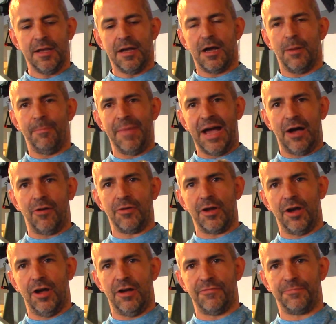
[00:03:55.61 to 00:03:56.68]
amount
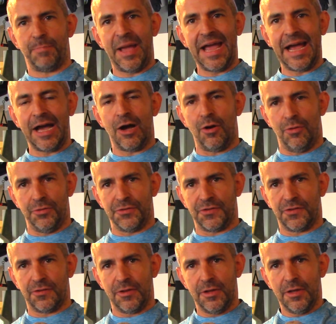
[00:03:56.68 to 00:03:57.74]
of
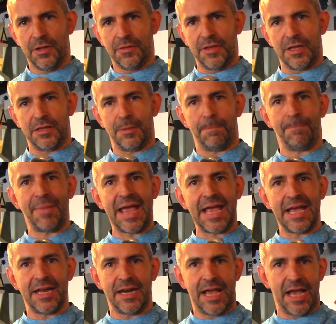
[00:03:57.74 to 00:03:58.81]
pounds that the
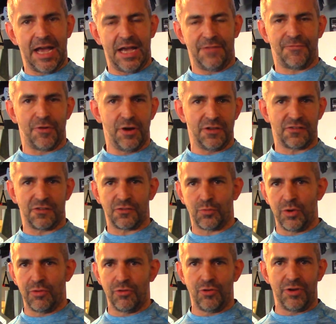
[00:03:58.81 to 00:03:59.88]
band had. For instance,
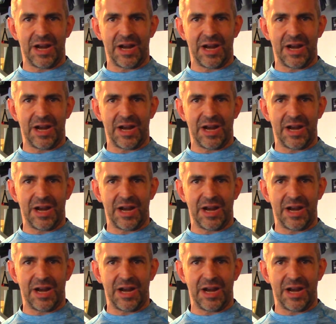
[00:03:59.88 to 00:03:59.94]
we were doing